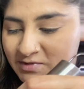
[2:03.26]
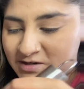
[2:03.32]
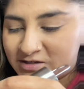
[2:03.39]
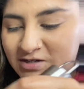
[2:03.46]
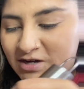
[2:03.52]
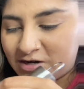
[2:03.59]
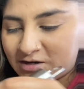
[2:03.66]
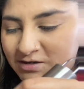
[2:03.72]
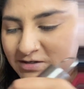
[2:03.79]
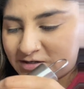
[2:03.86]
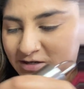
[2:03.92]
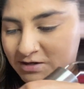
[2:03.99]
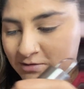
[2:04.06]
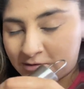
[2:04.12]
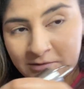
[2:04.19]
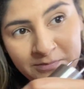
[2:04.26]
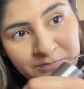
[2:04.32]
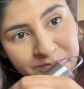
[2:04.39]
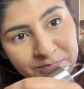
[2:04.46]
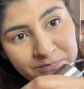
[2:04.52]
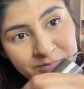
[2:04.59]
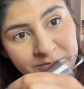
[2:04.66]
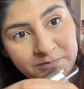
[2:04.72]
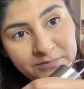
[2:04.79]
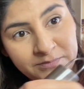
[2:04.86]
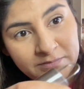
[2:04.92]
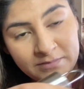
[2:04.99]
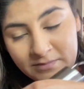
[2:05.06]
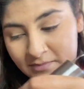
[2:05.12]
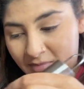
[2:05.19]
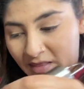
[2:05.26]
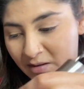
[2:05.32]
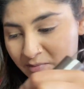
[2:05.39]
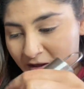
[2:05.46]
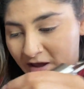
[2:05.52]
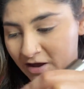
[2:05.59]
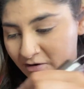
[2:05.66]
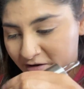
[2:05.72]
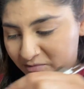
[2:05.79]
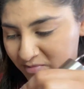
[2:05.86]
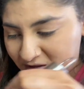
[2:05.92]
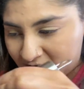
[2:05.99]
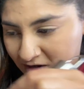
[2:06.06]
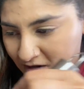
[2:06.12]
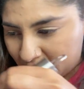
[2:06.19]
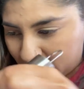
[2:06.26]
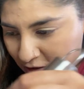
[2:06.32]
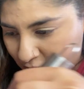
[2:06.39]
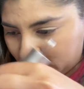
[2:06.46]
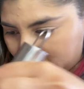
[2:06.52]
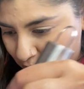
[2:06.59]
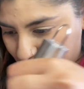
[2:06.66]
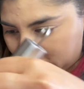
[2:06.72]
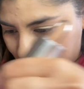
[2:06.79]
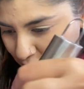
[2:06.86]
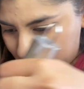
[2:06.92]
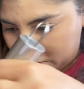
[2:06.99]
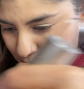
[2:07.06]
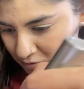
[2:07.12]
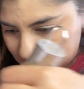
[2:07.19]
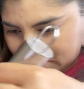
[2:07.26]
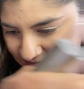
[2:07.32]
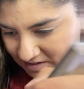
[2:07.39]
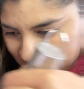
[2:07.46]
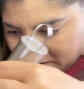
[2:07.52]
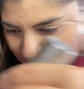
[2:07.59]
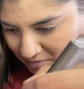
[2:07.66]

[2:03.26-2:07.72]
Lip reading: going to talk to you about how I've been losing